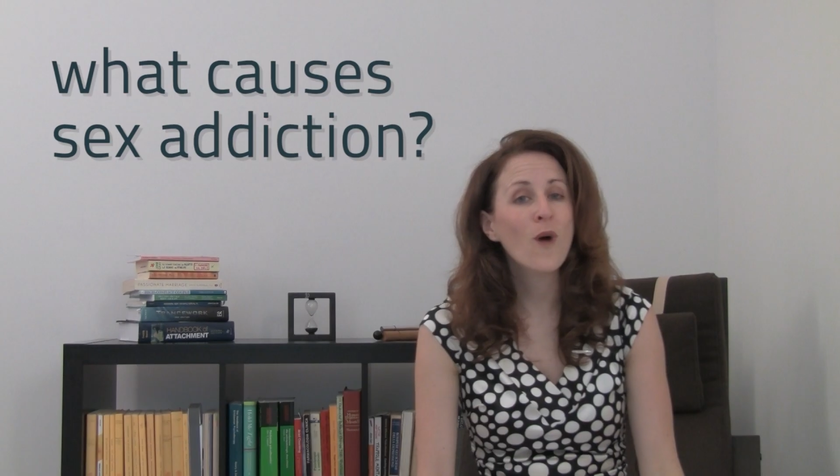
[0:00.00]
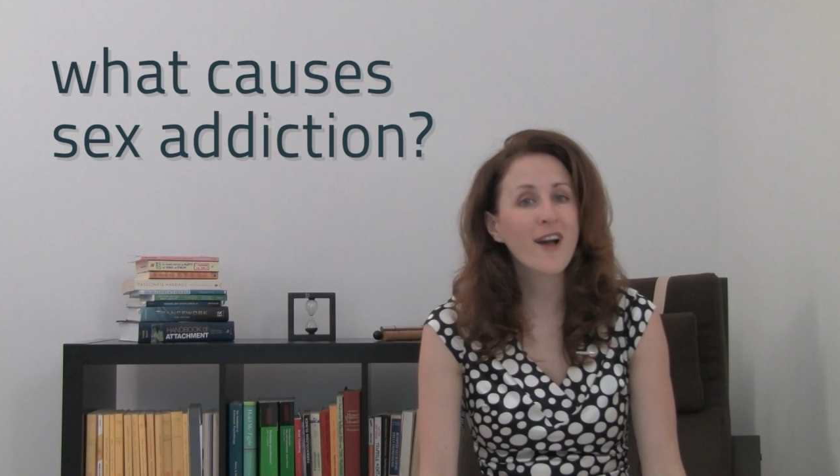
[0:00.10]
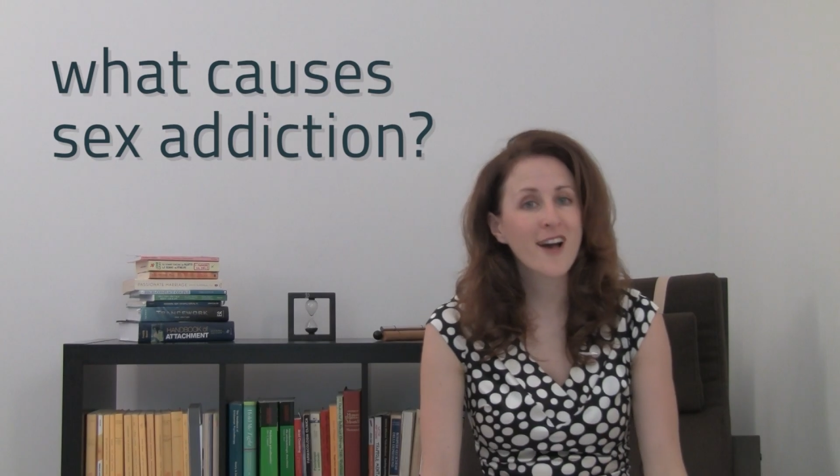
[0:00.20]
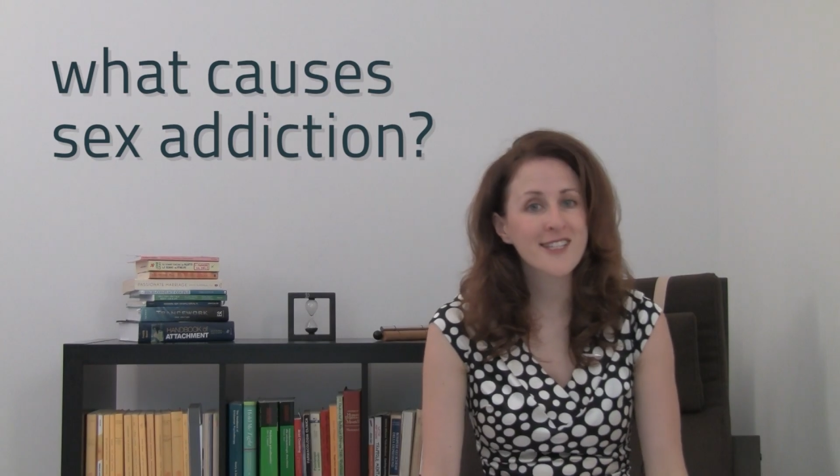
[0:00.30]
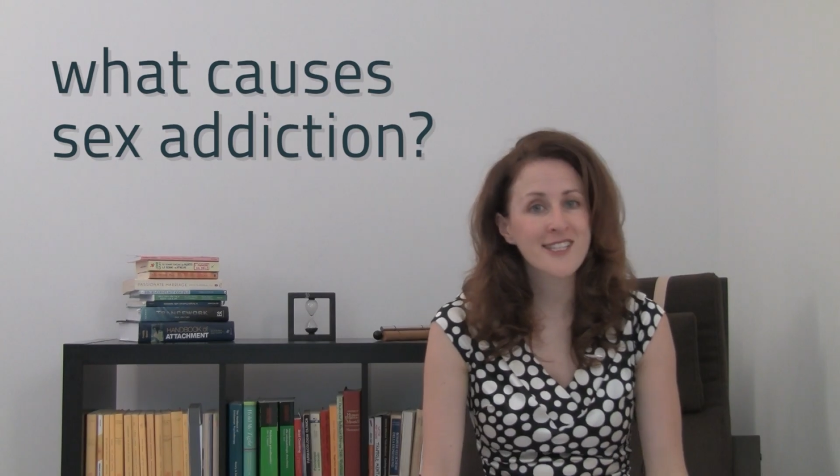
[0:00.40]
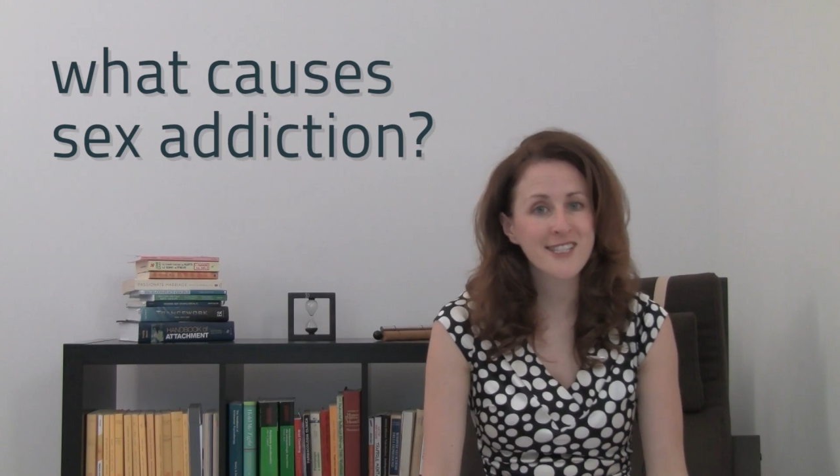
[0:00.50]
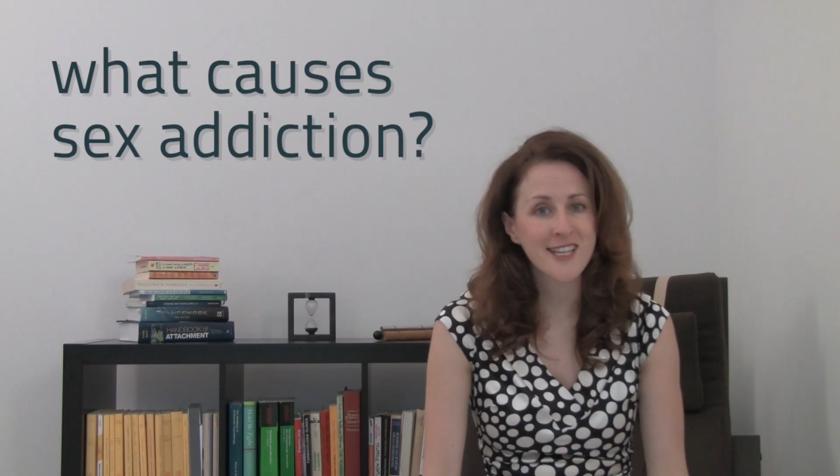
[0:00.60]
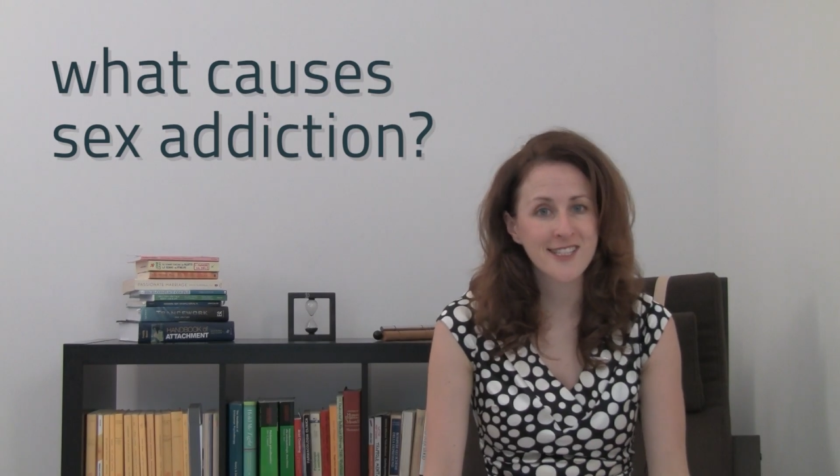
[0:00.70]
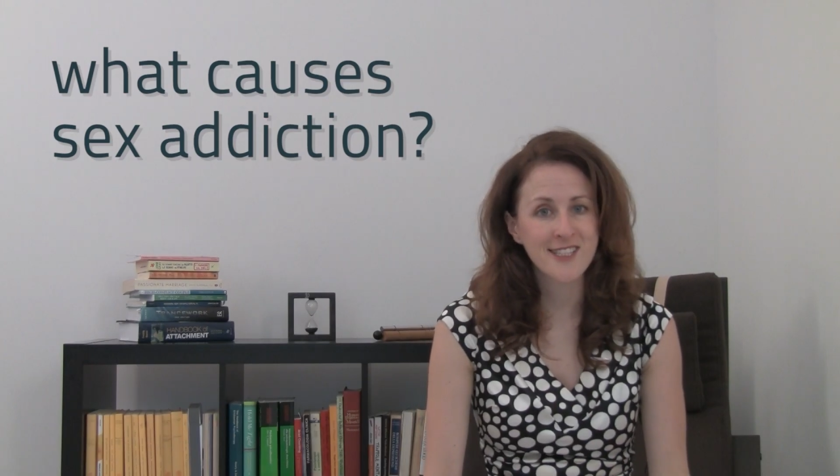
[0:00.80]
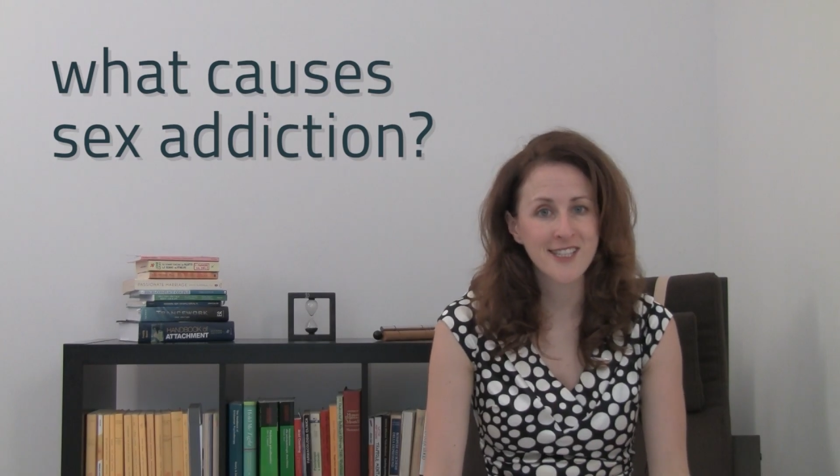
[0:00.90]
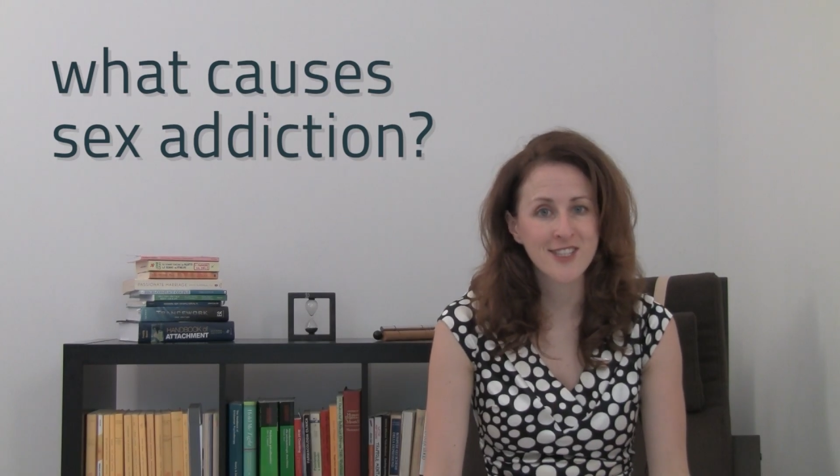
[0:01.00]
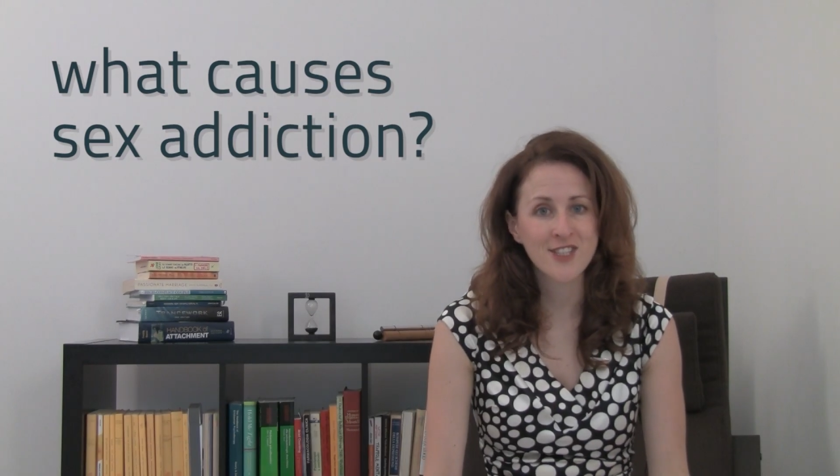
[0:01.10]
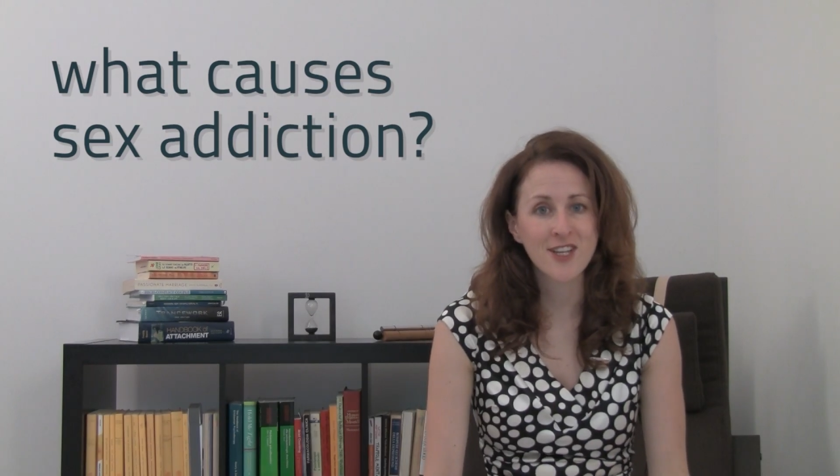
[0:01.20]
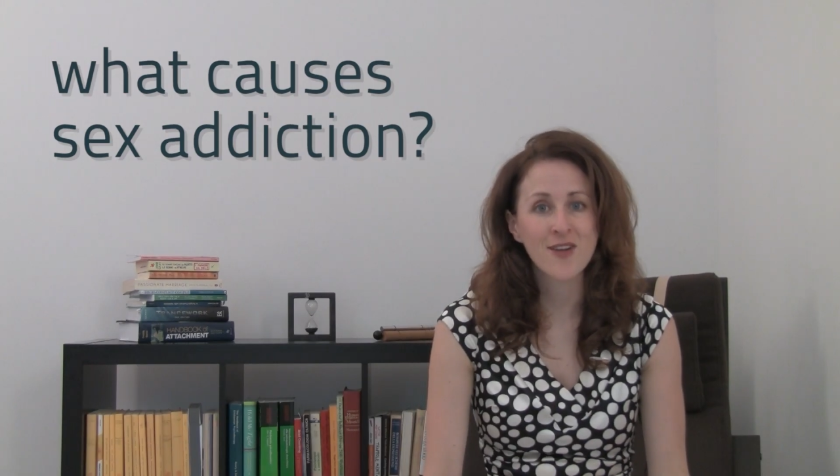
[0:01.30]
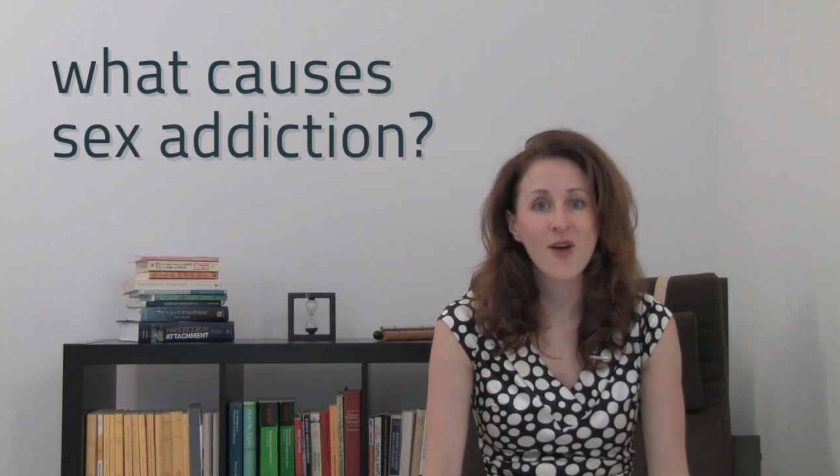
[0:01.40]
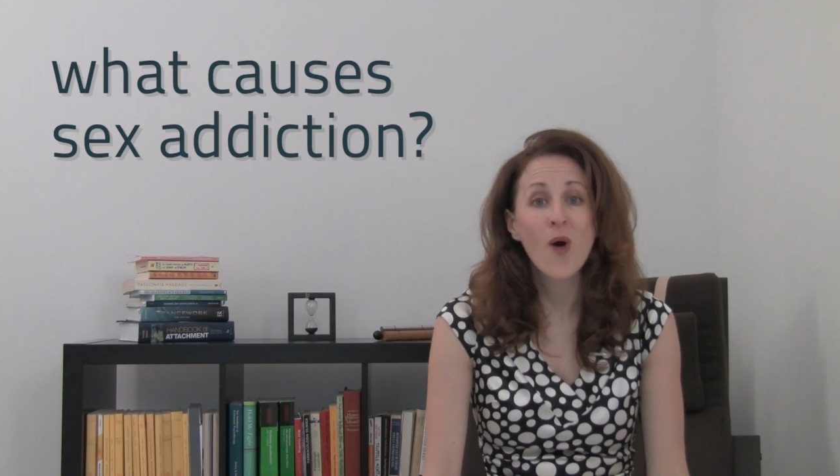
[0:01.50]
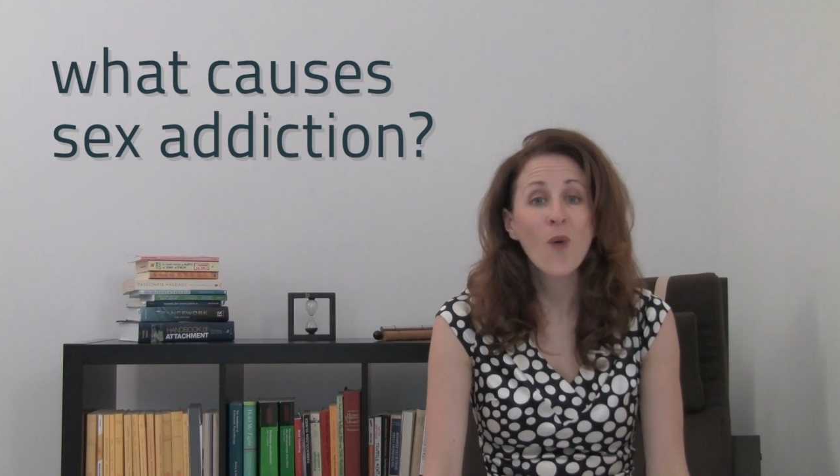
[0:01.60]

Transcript: What causes sex addiction?